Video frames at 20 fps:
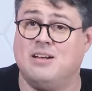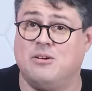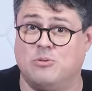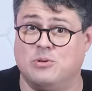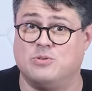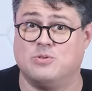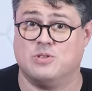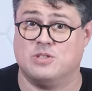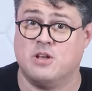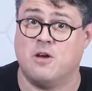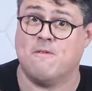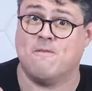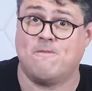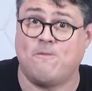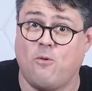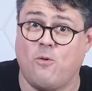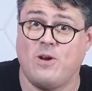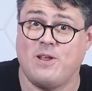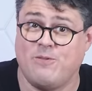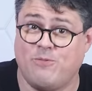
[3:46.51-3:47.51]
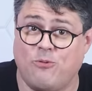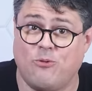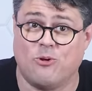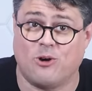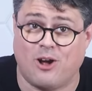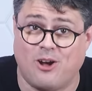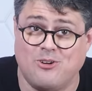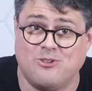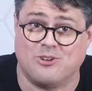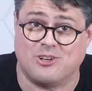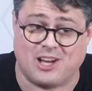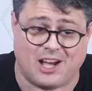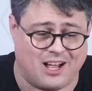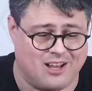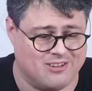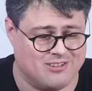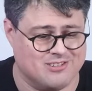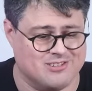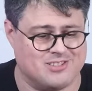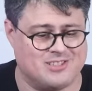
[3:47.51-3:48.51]
which was
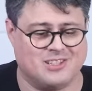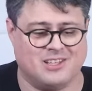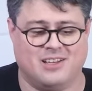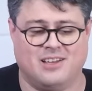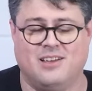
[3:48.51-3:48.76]
$4,400?